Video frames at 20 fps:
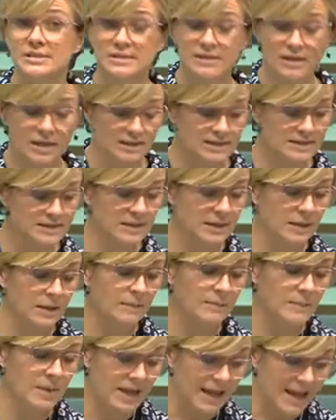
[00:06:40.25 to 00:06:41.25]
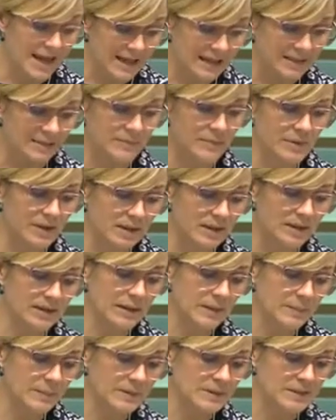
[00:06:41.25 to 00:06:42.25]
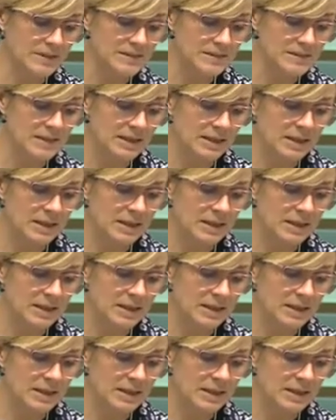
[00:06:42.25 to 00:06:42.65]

sites by other mining companies